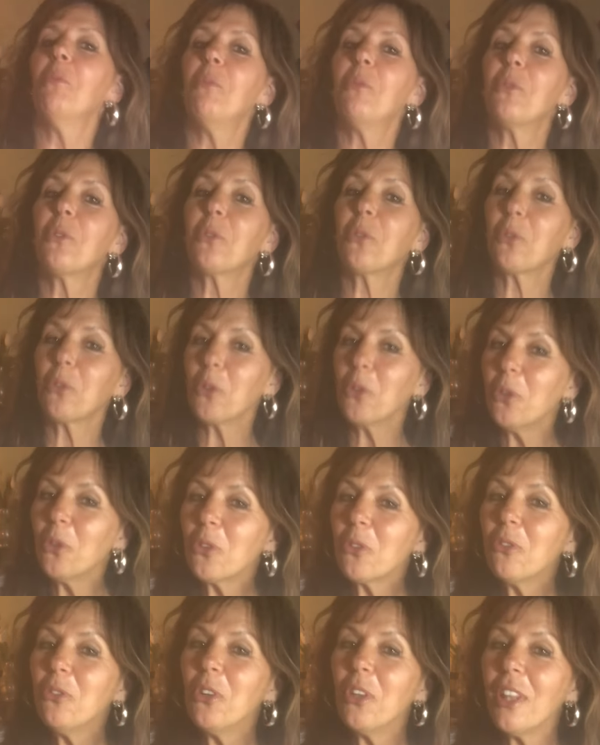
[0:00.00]

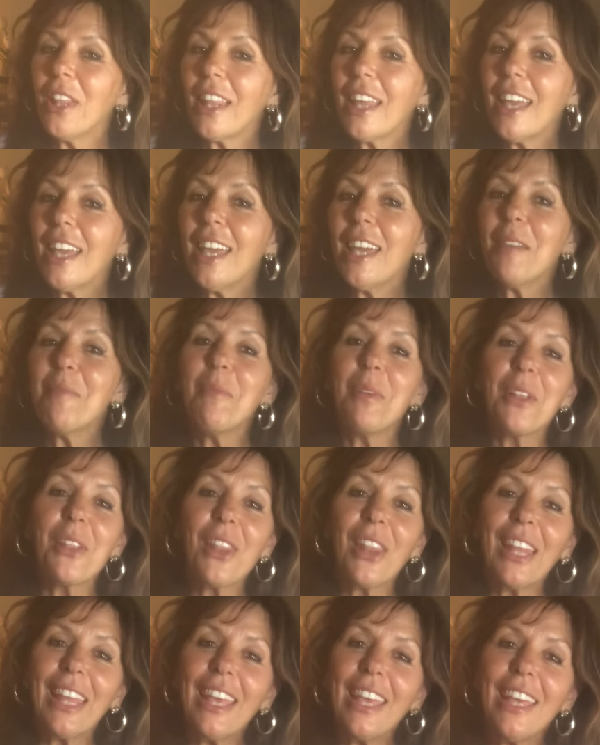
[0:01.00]
truthfully
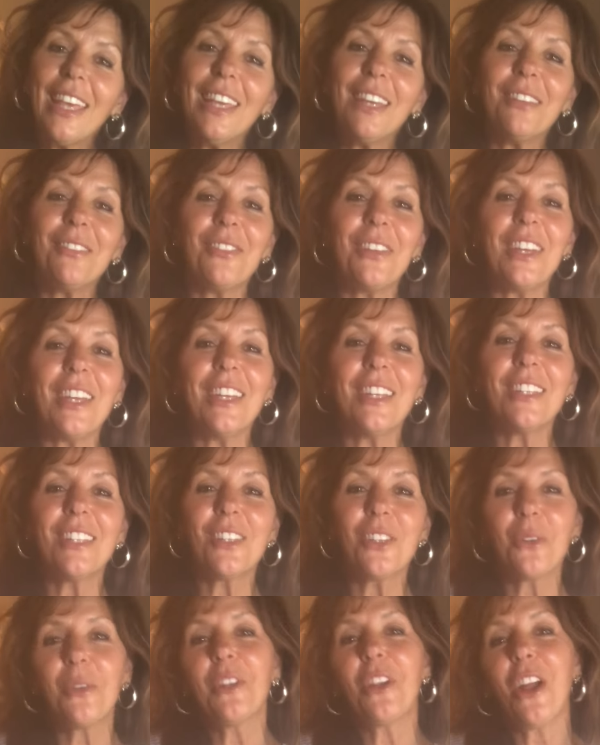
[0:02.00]
believe in
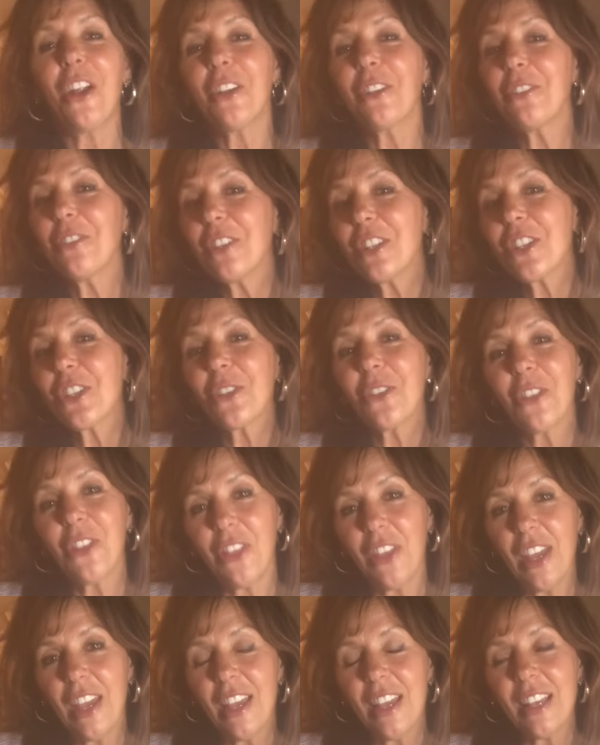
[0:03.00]
doing artificial
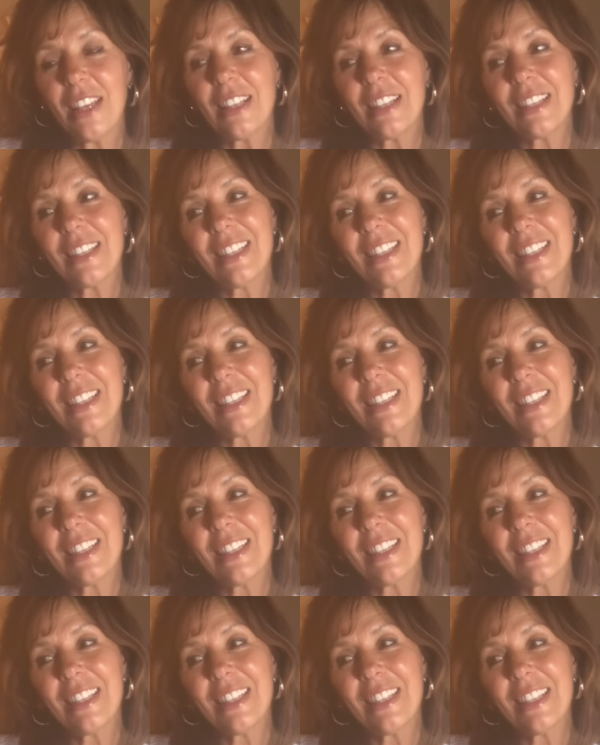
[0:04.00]
things